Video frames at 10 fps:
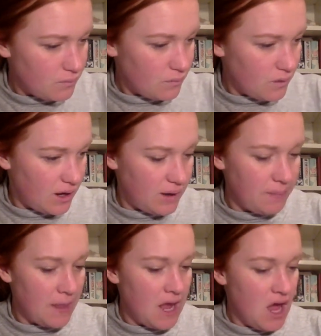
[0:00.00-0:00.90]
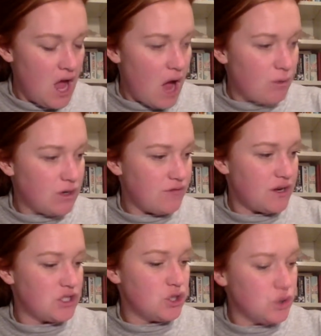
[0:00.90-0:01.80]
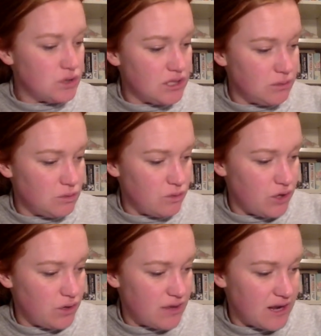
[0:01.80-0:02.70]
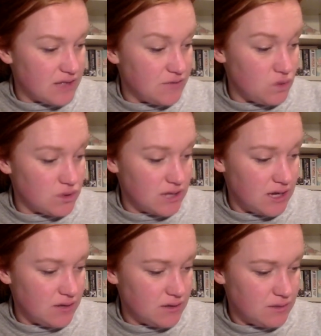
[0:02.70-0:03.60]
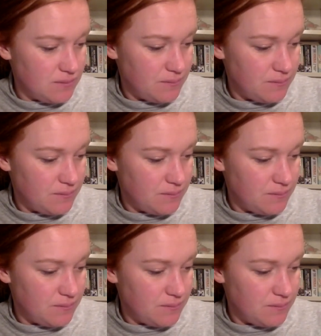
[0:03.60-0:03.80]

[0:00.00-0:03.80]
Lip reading: Okay? I want you to find a 2-syllable word that has 4 sounds.